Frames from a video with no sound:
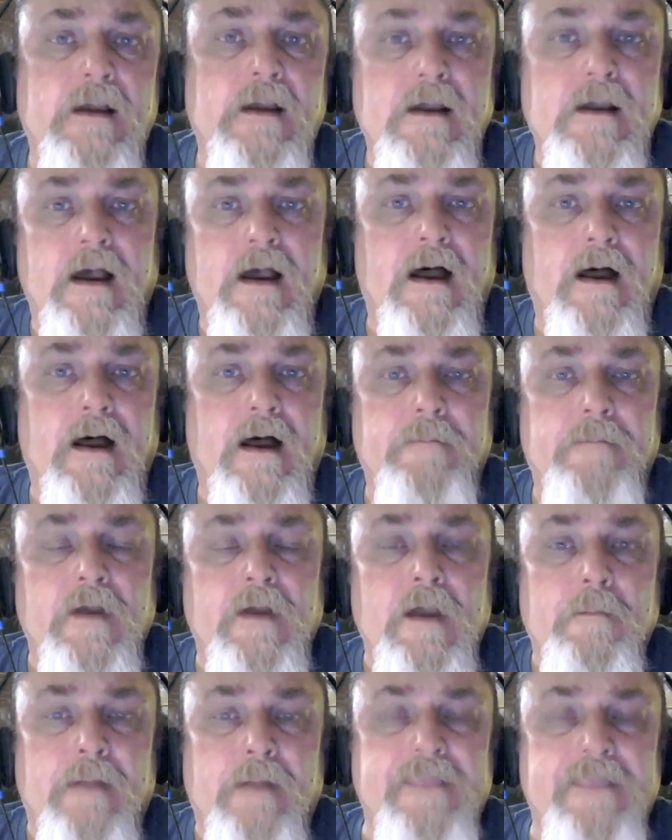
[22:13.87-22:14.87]
Um,
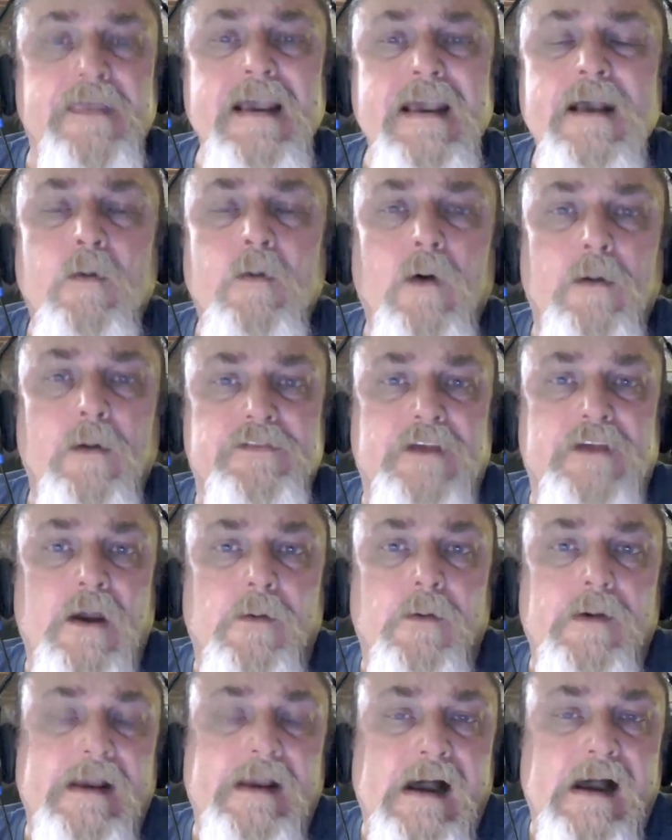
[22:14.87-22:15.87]
but I think what was
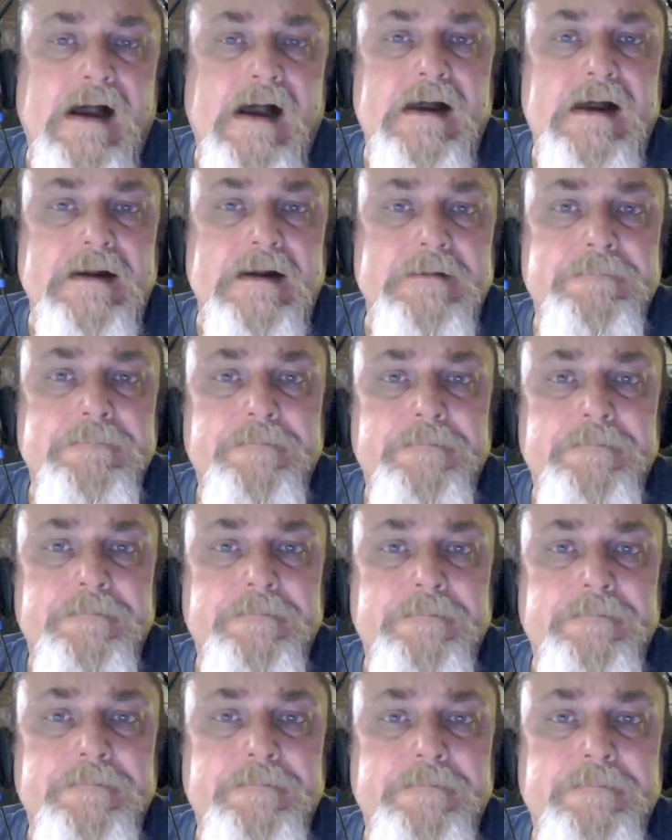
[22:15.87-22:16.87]
going on
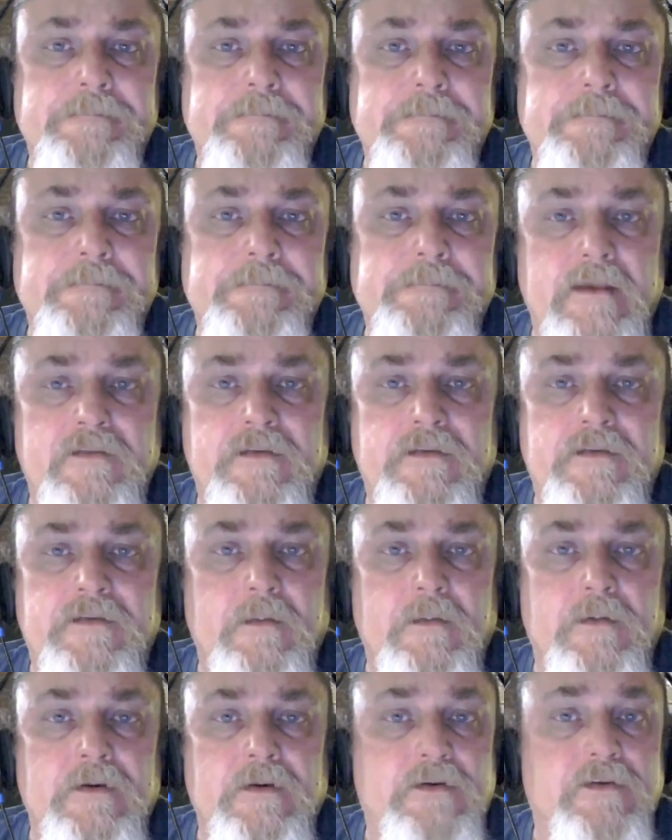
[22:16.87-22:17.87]
um, is there
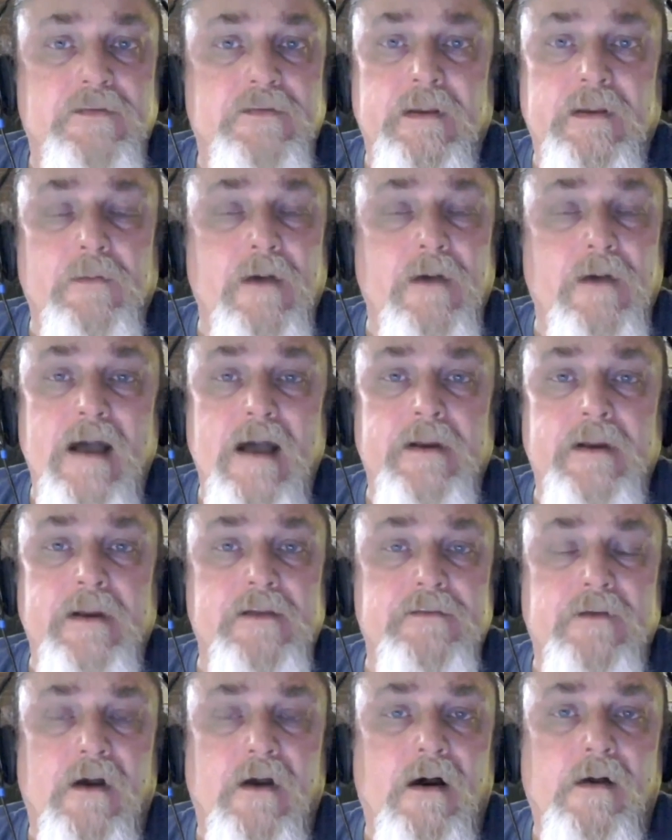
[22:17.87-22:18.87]
were just there were
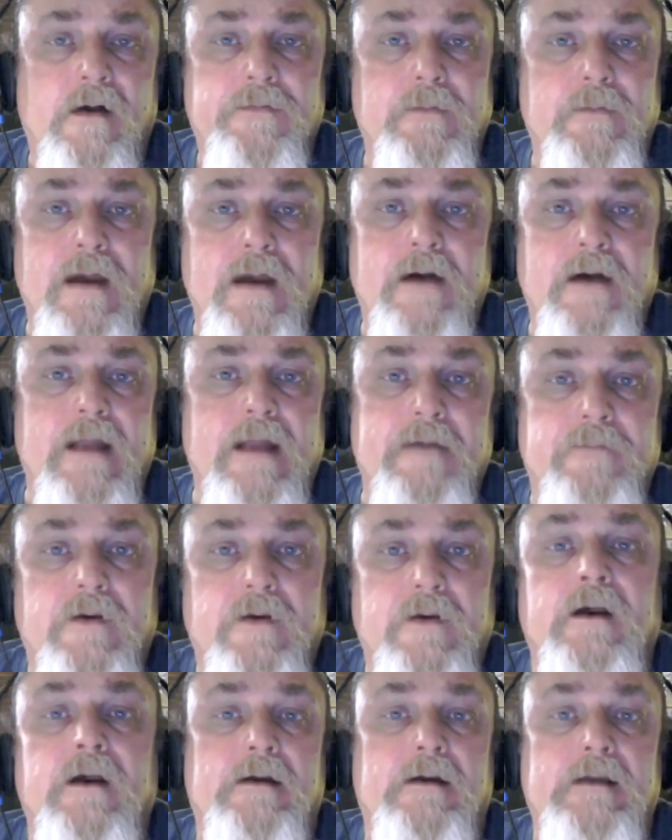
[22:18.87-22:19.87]
hominins all throughout
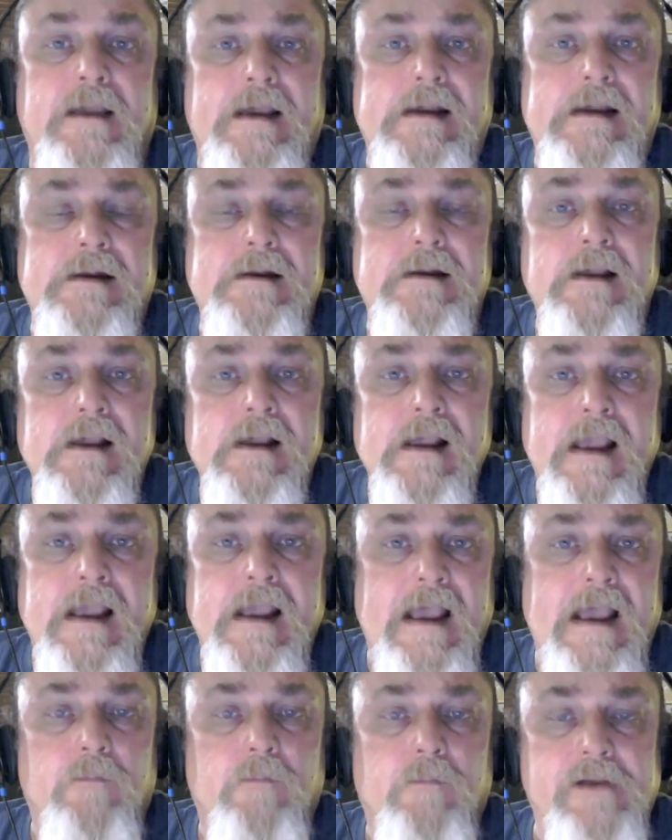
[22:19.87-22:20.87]
Africa, and
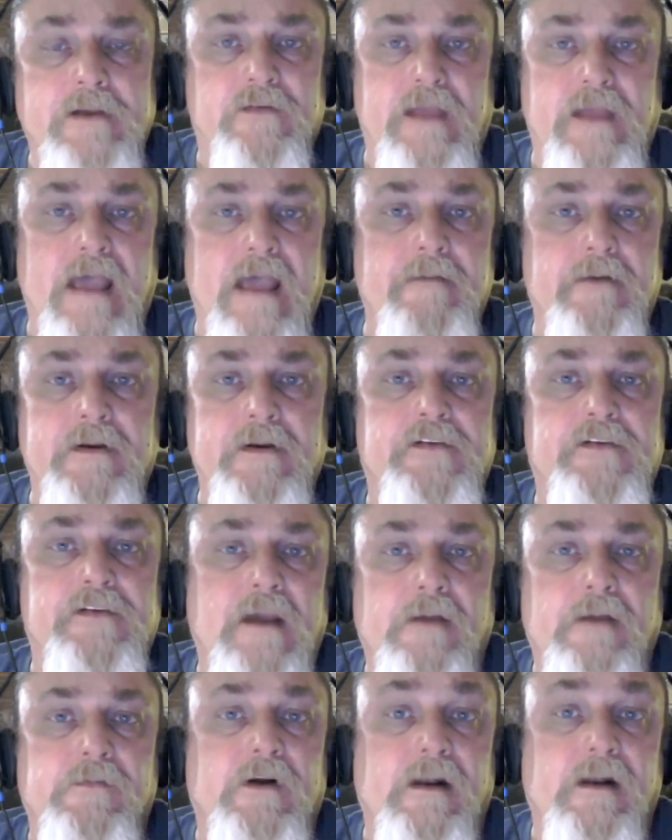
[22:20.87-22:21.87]
and we just haven't
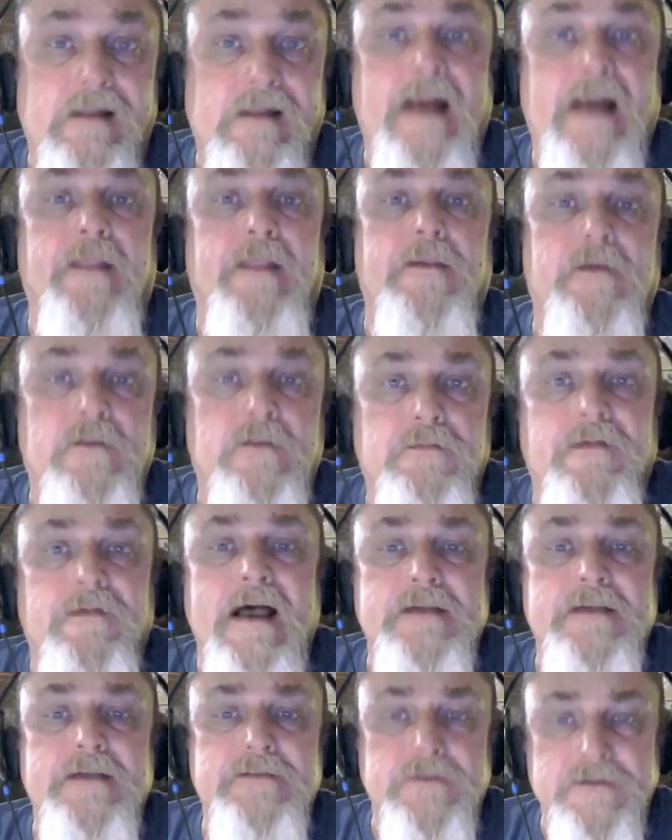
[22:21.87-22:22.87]
discovered a lot of those
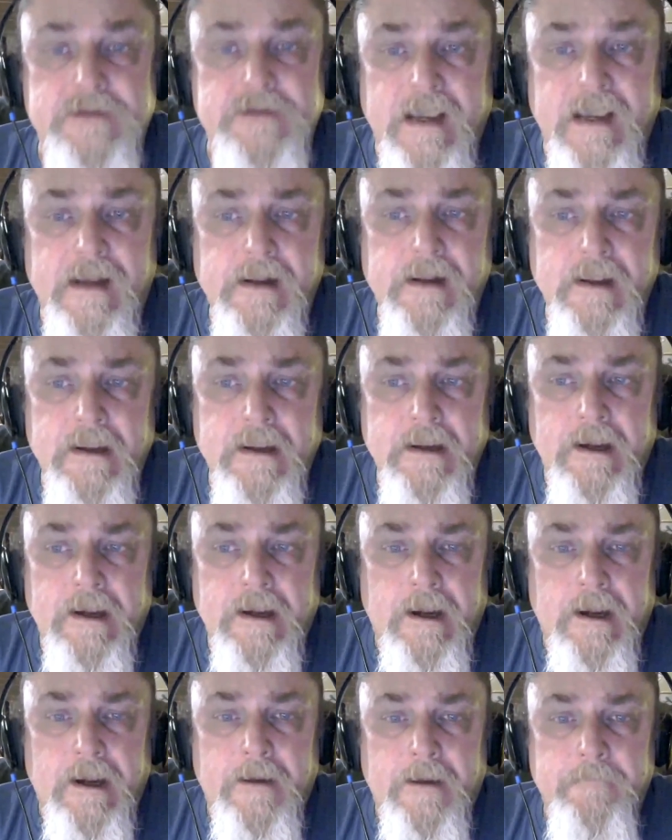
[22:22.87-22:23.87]
fossils yet.
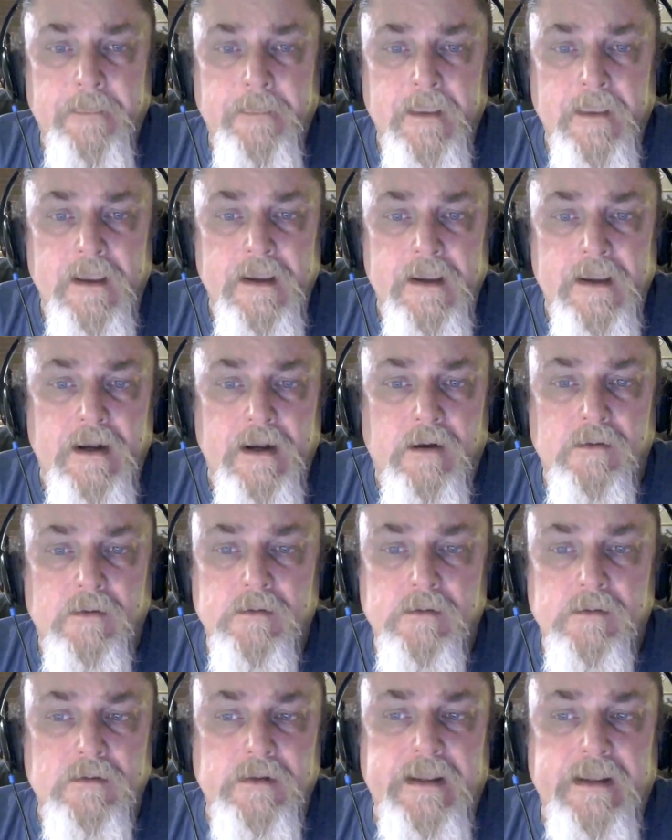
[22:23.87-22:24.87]
Um, you know,
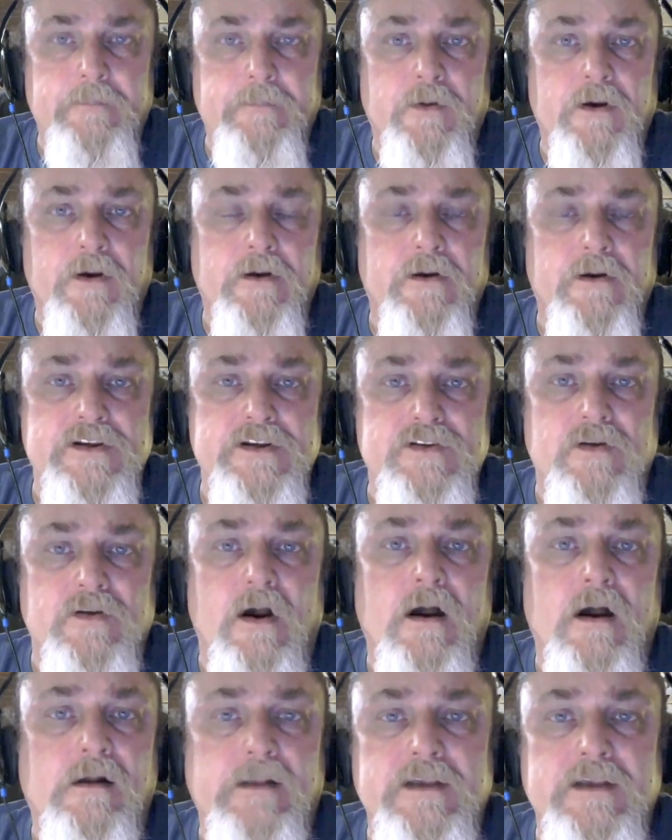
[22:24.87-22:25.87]
Lee Berger has
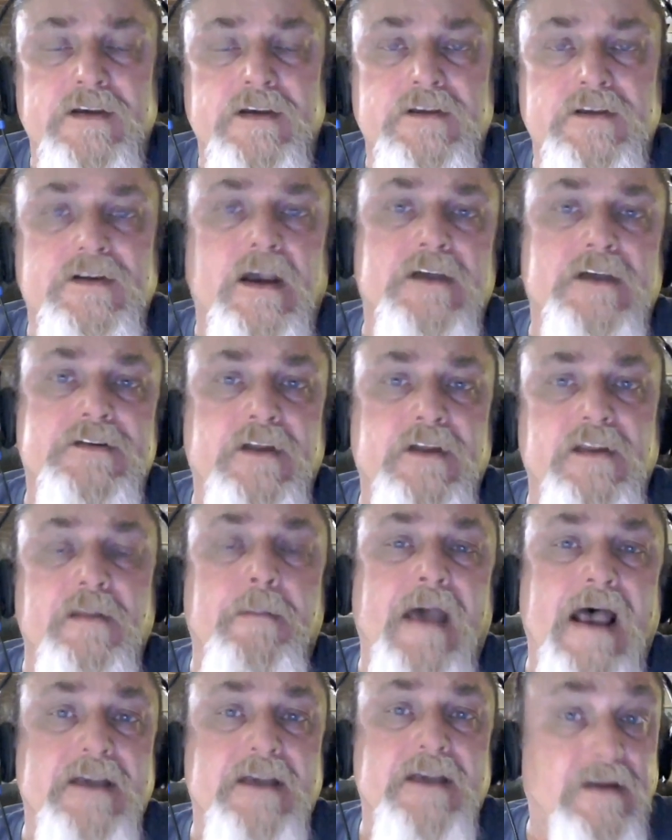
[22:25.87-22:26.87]
strongly suggested in the
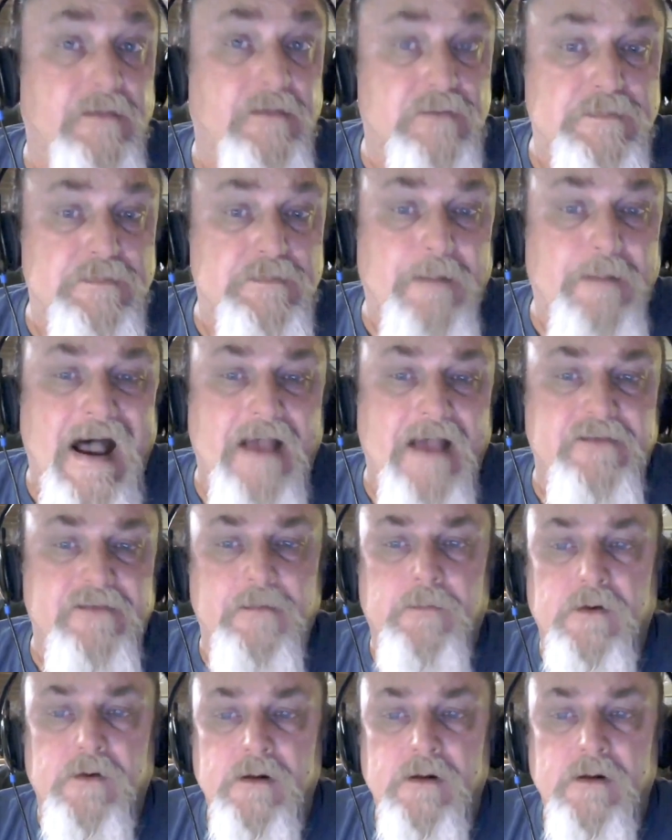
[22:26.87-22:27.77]
past that it was possible.